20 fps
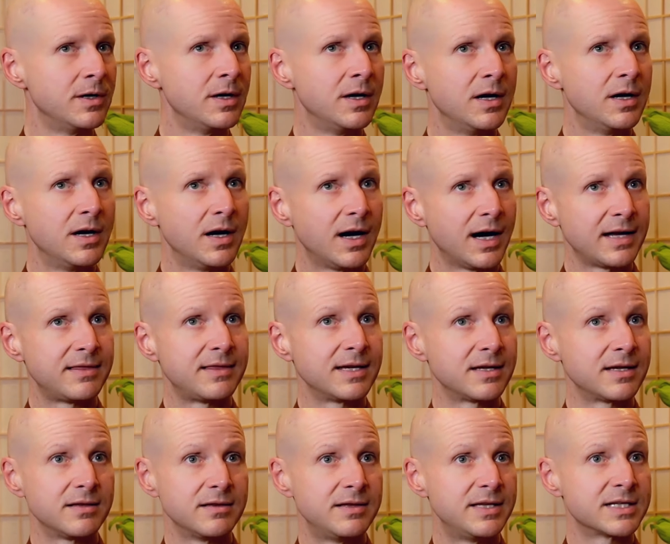mm. I
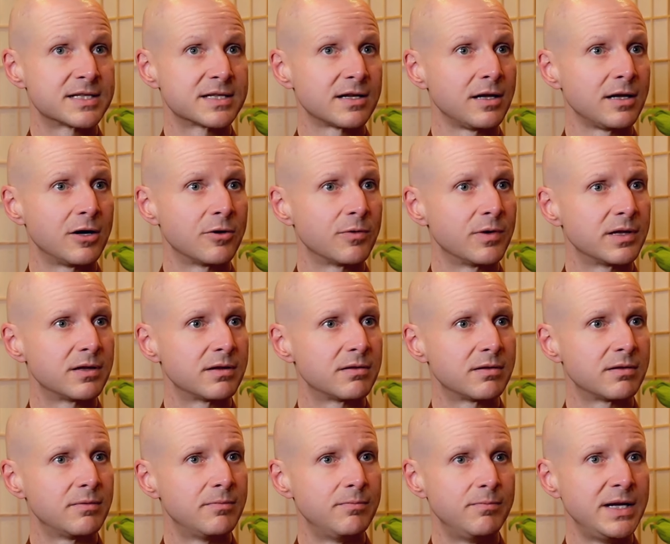think this, along with
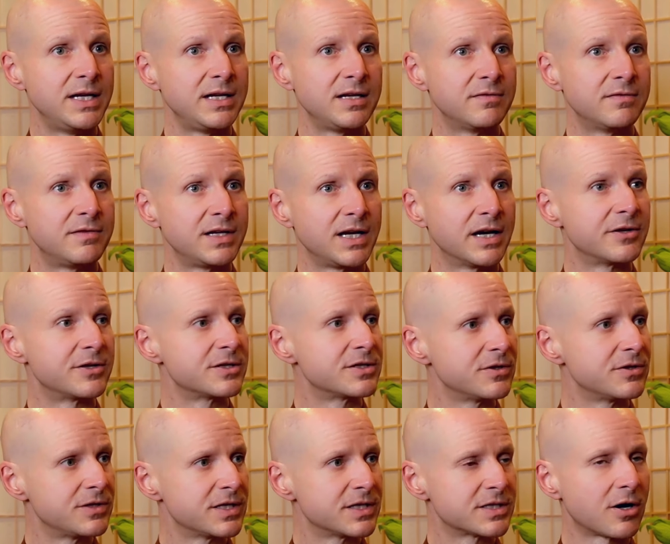many of the other
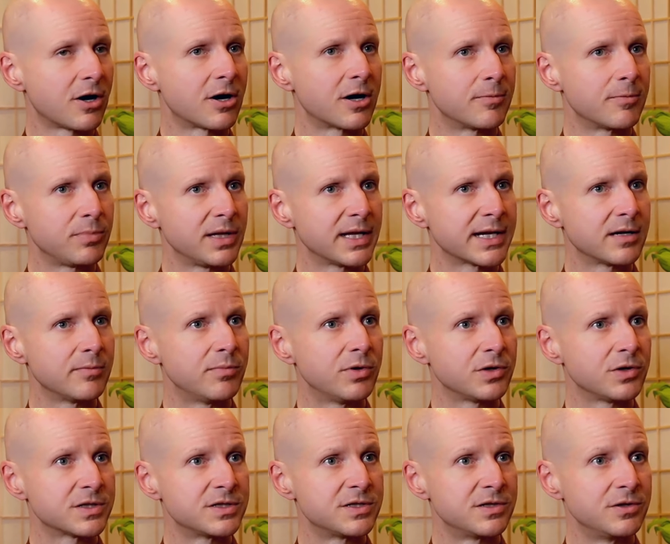suttas, are
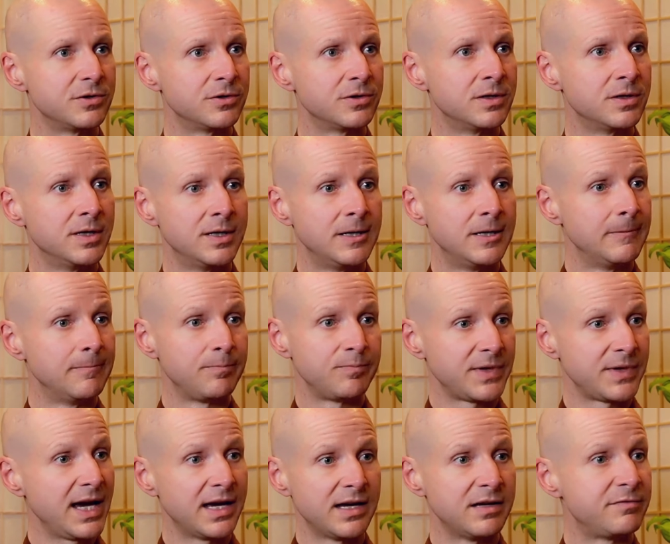applicable to,
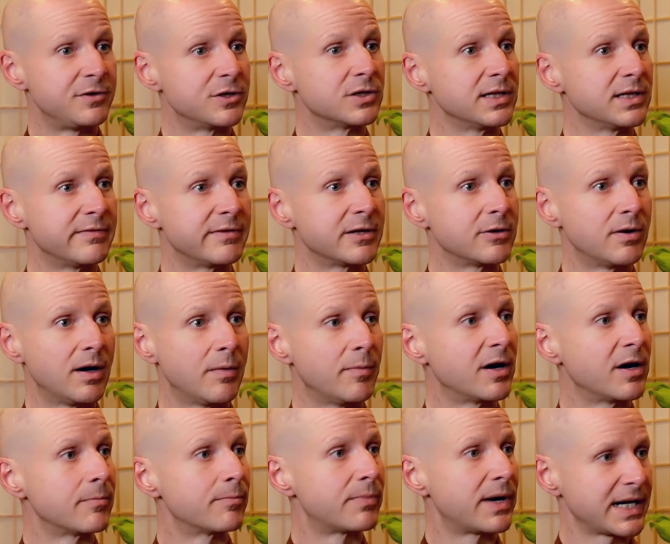yeah, if you're living
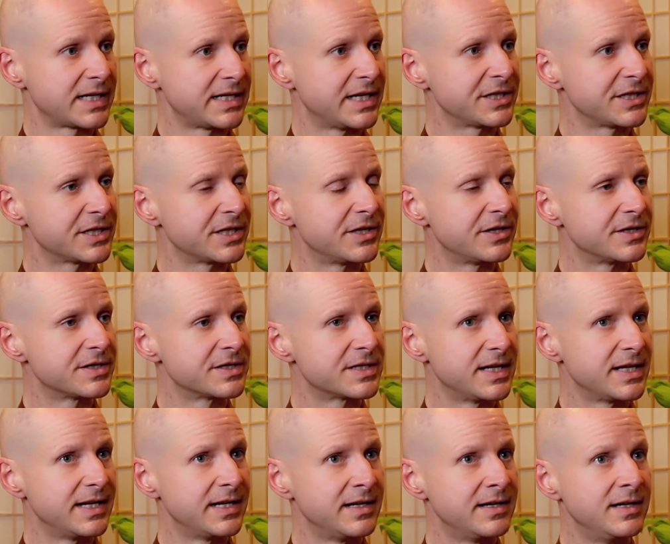among practitioners,
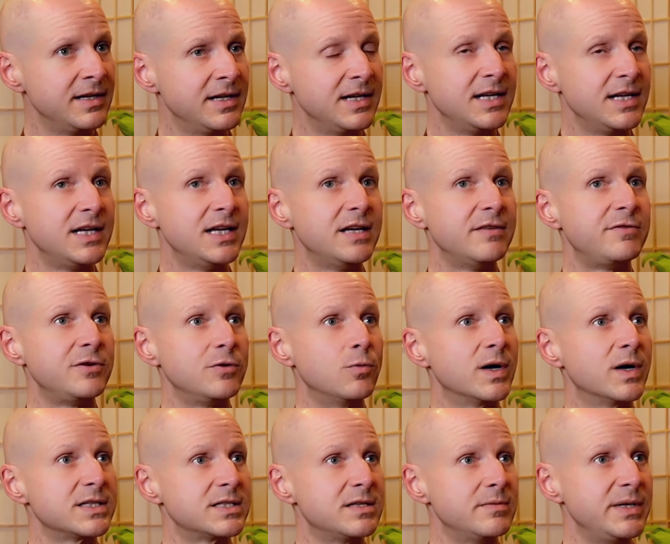then if you
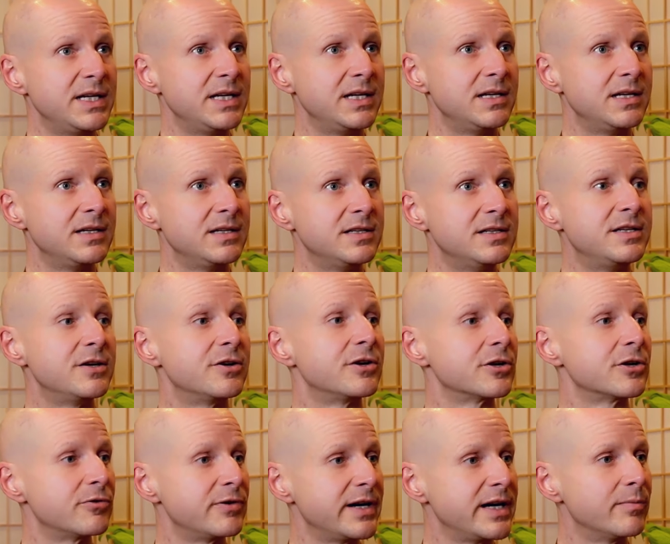want to be dear and
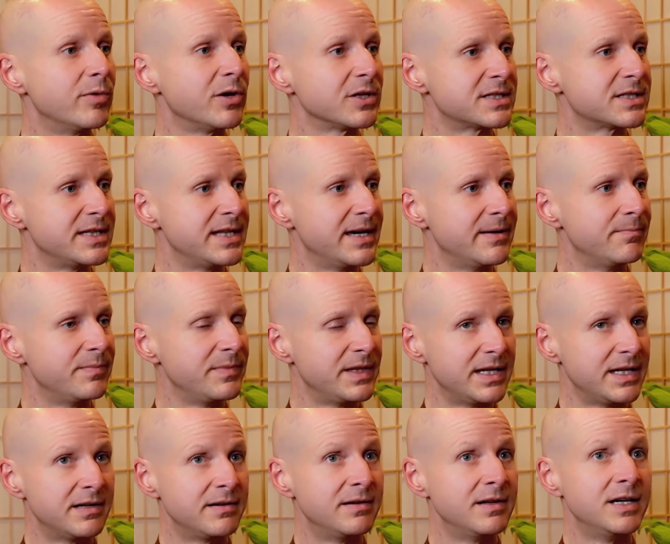agreeable to them,
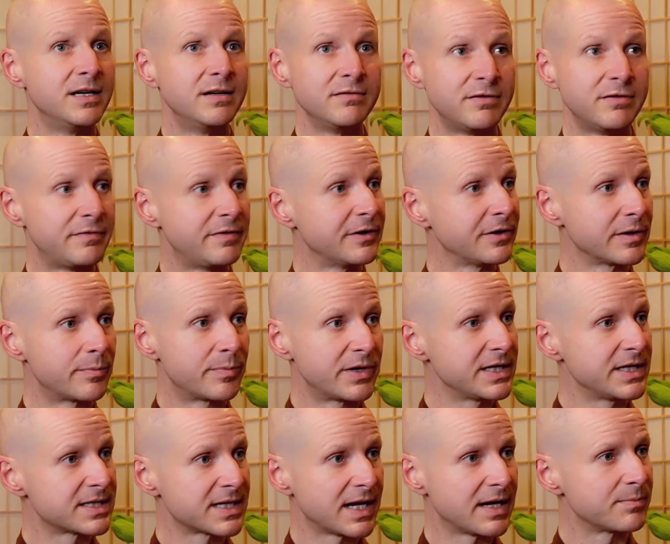then fulfill the
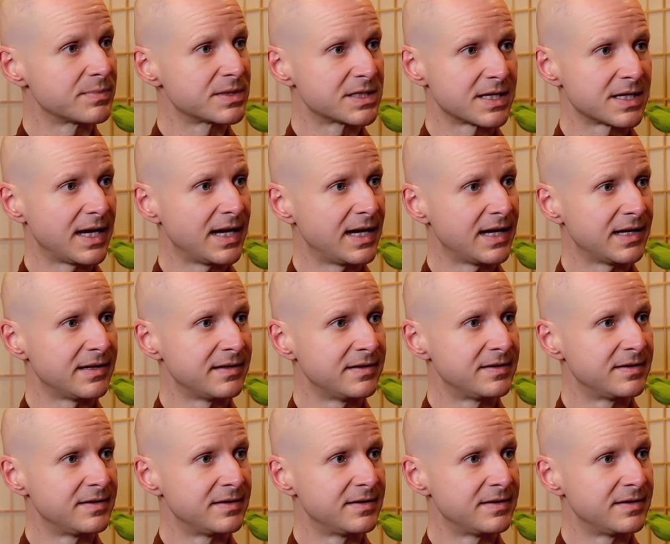precepts and